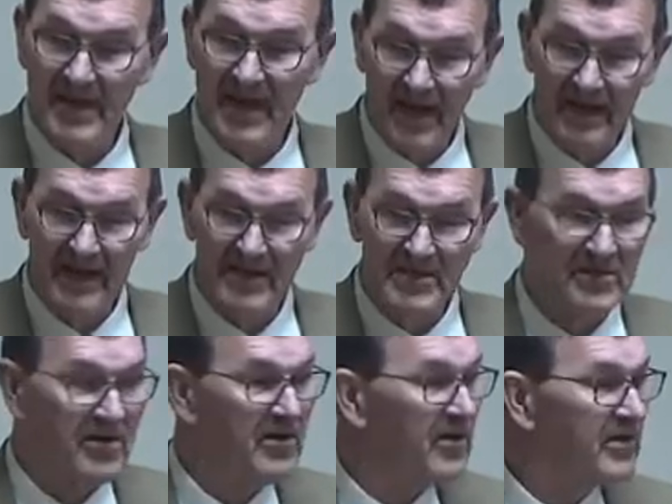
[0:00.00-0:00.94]
How did he
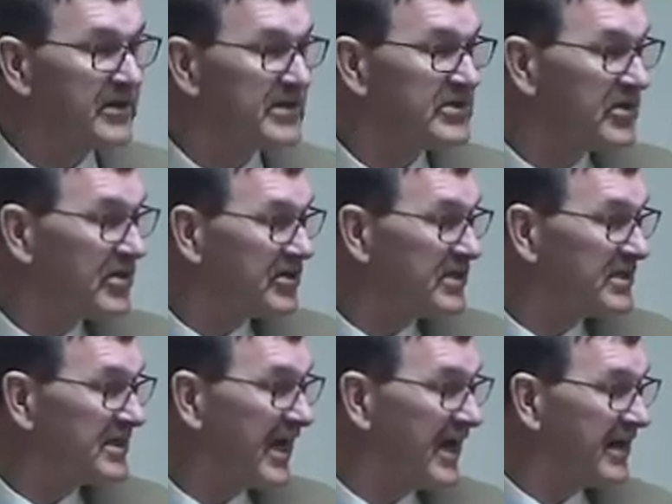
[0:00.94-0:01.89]
start all these
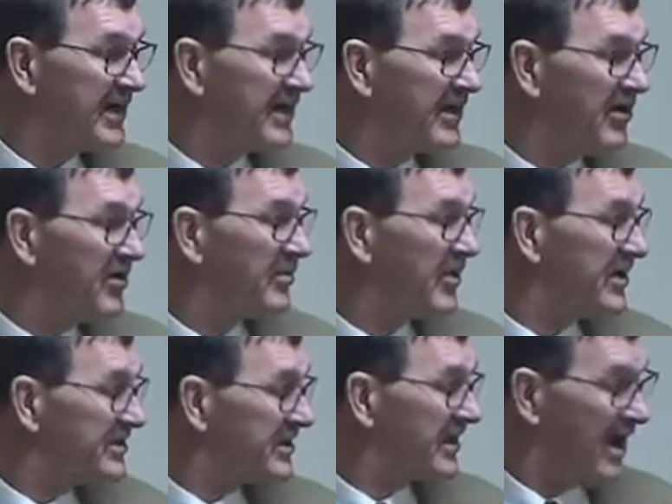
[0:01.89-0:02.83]
churches? How did he go and
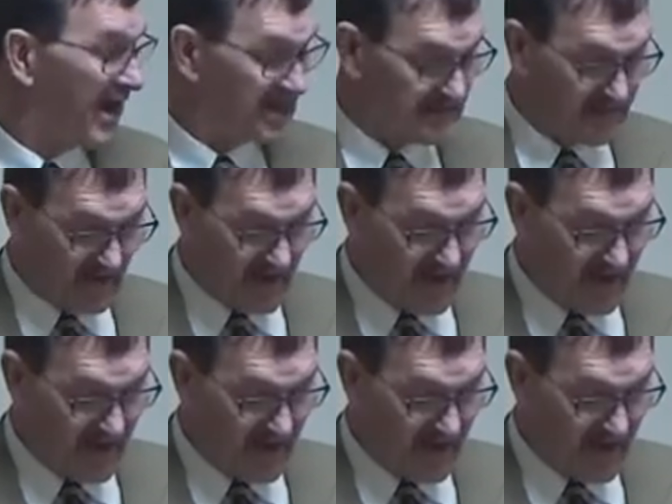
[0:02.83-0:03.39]
preach the gospel?